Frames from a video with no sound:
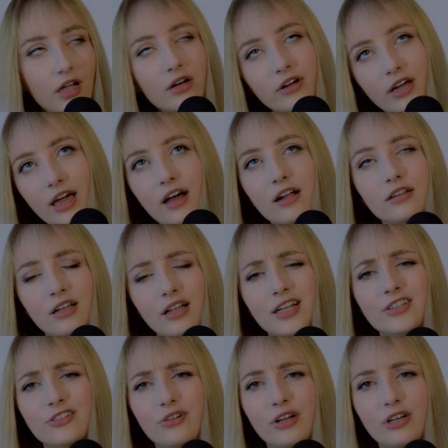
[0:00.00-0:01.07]
Okay, I'll
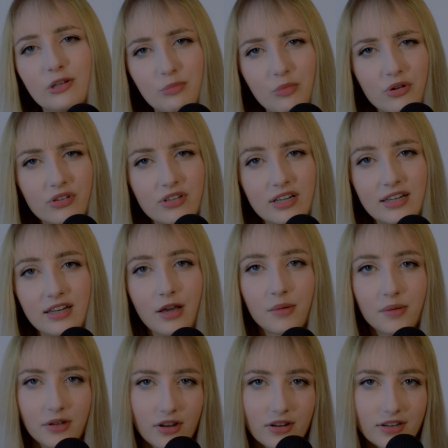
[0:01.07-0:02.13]
try to post it. I
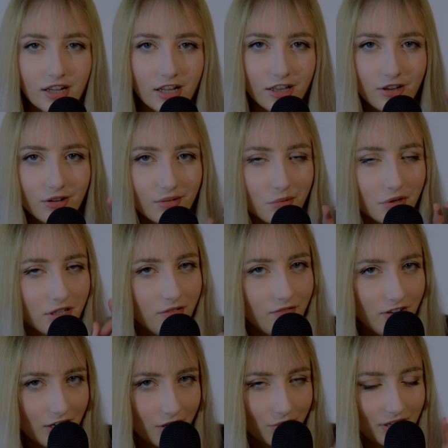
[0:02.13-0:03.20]
will not tell you what
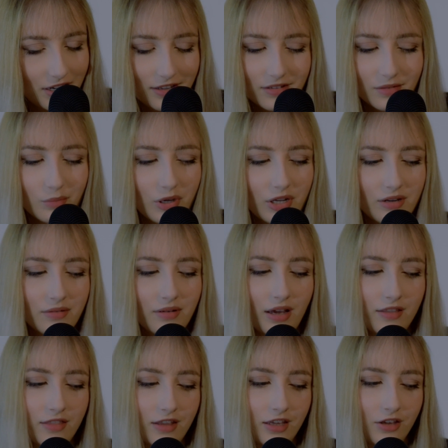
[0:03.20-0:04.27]
video it is, but
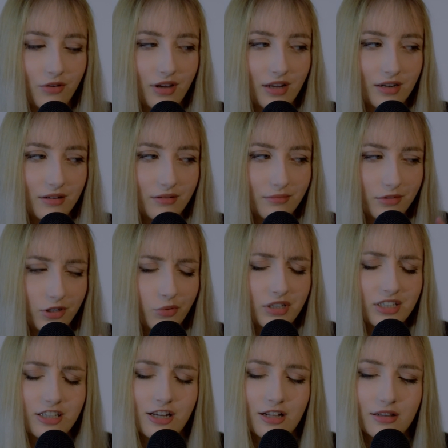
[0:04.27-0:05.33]
I think you will
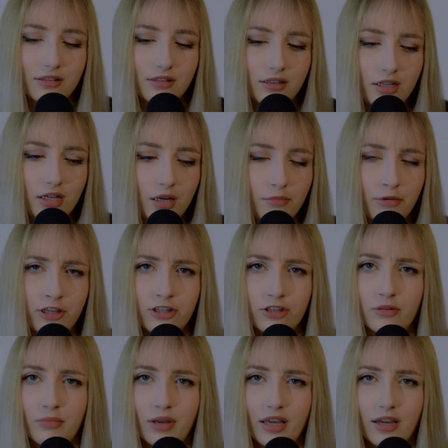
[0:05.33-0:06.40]
tell based
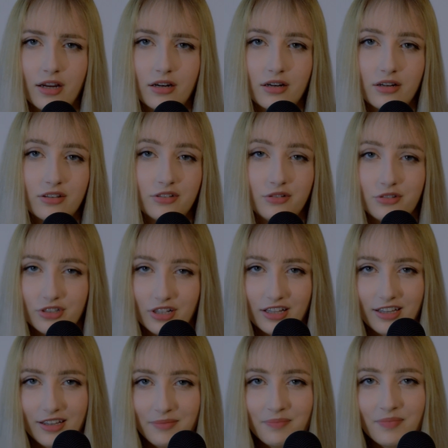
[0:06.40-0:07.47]
on my hair, because
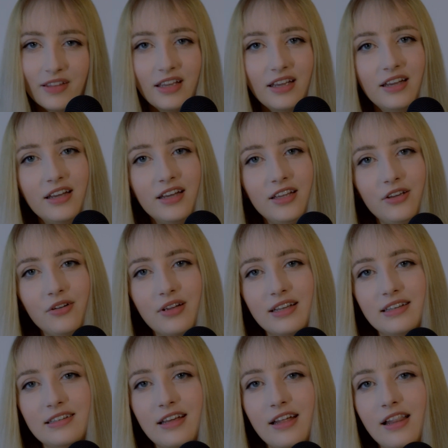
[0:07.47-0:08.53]
usually you can
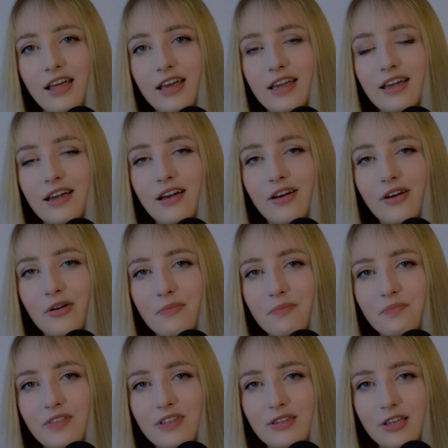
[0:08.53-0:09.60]
tell, like,
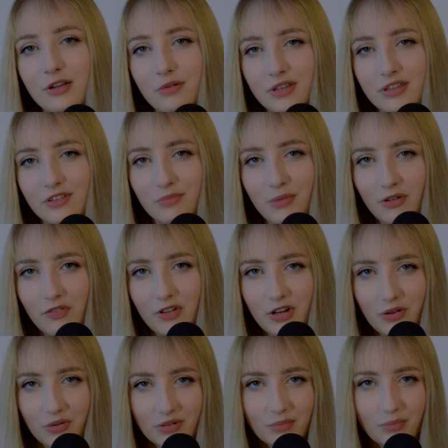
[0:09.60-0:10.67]
the sequence of my
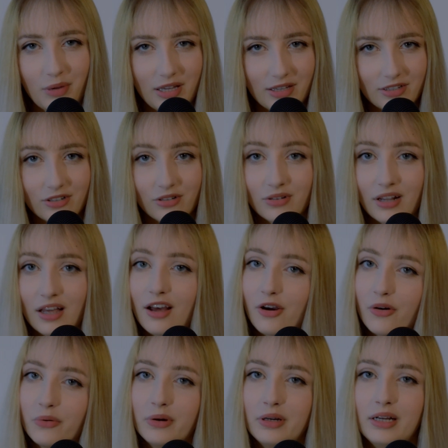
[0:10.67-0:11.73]
videos based on
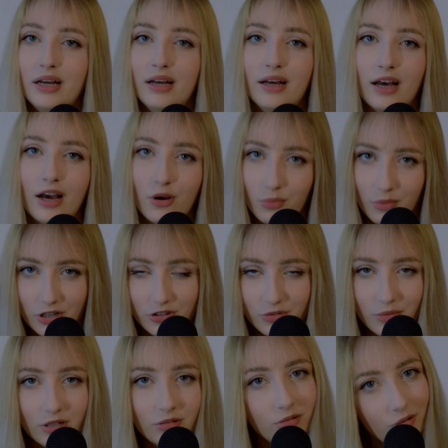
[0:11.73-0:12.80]
how much
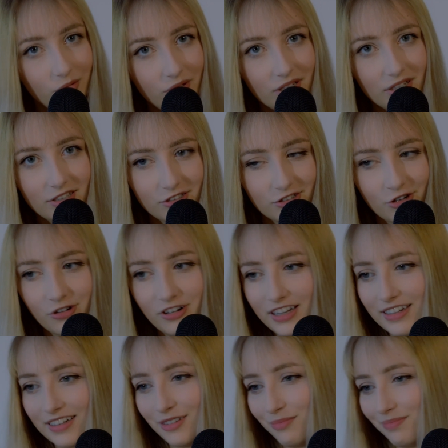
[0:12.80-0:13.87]
my root is showing,